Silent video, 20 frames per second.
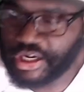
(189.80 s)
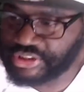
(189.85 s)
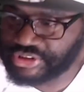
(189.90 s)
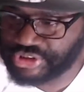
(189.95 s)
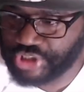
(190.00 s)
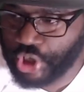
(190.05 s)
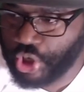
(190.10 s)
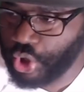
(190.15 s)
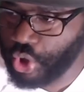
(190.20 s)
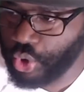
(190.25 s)

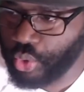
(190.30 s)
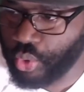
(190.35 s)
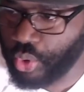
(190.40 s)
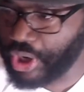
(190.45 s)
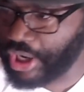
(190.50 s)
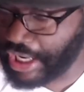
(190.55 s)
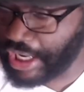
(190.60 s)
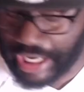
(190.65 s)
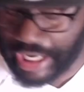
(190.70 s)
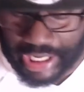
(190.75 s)
So
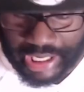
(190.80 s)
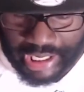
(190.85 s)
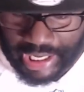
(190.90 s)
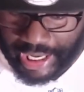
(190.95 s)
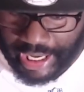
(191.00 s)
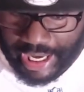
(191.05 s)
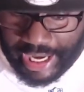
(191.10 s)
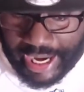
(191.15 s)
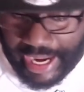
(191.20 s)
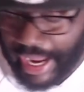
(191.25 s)

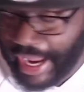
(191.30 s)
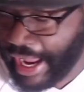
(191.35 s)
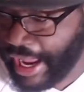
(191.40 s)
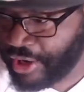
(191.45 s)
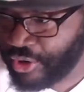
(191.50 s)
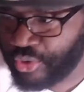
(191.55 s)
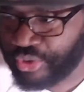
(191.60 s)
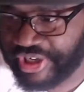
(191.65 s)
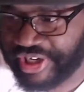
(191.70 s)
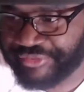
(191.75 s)
I
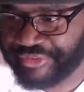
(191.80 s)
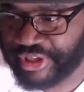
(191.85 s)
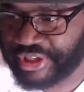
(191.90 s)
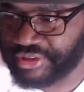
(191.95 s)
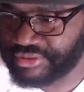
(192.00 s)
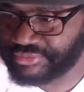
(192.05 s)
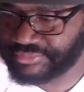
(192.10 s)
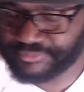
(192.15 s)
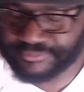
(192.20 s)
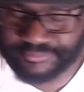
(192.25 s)
don't even.